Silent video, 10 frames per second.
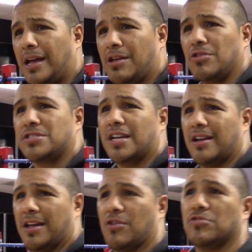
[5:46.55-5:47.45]
and you'll see,
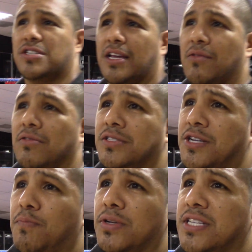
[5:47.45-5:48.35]
and you'll see when
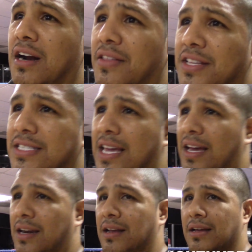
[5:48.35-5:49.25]
she puts it on this
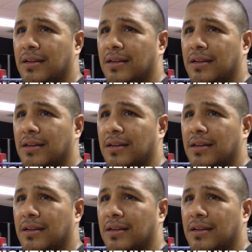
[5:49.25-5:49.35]
kid.